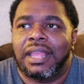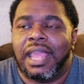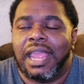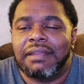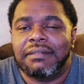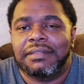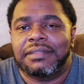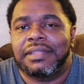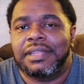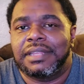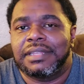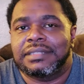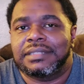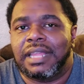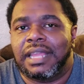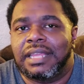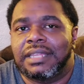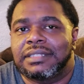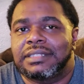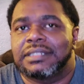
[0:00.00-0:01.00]
everything's
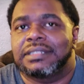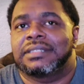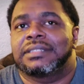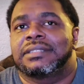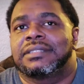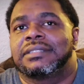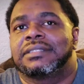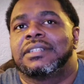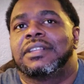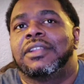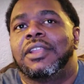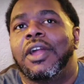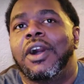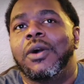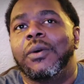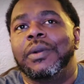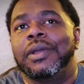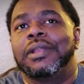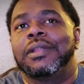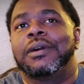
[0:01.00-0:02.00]
like just
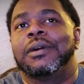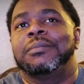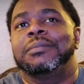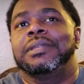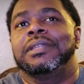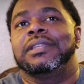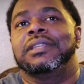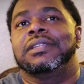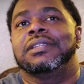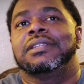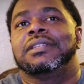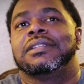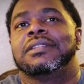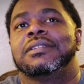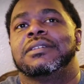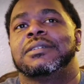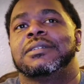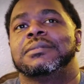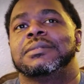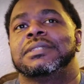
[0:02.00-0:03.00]
glowing on me. You
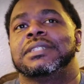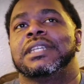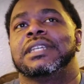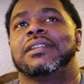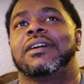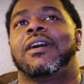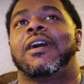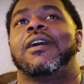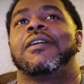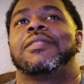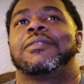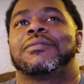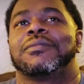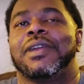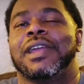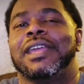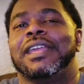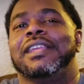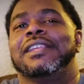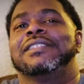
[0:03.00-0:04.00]
know what I'm saying? All the
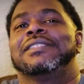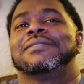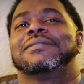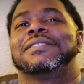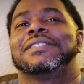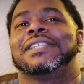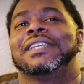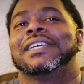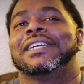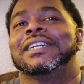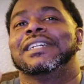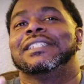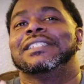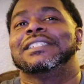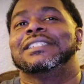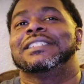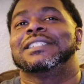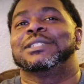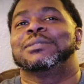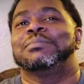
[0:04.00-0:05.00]
rays of sun
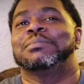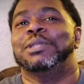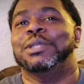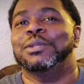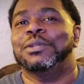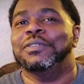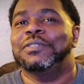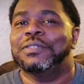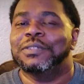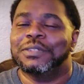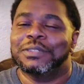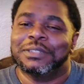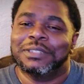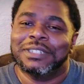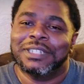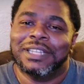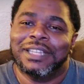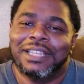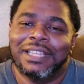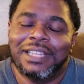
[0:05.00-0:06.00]
is just beautiful
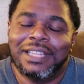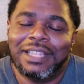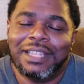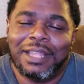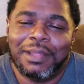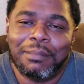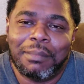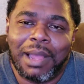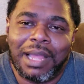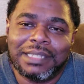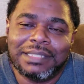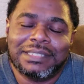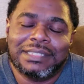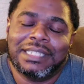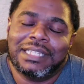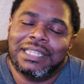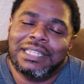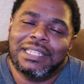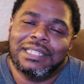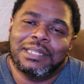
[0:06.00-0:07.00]
in my
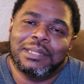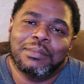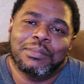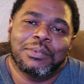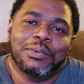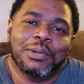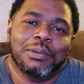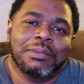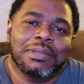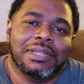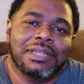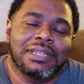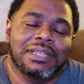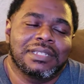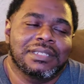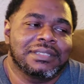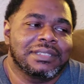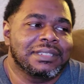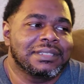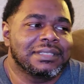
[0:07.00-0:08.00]
city anymore
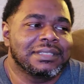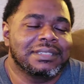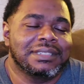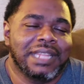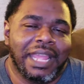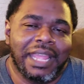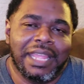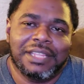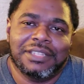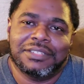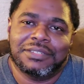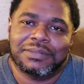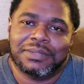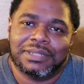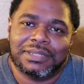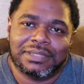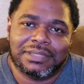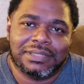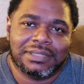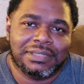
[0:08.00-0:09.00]
because it's
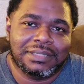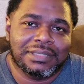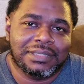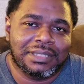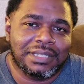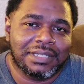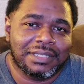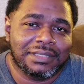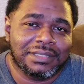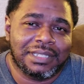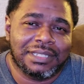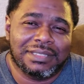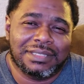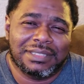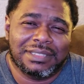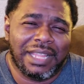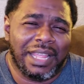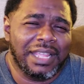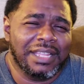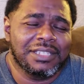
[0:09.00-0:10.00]
dangerous. It's
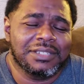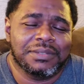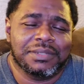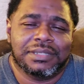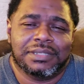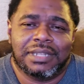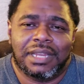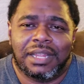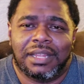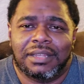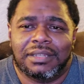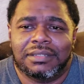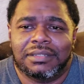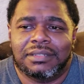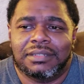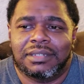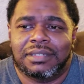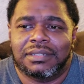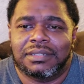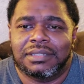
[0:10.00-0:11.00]
dangerous now,
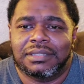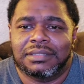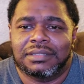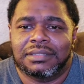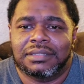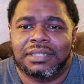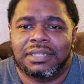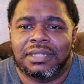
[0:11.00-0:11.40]
you know, and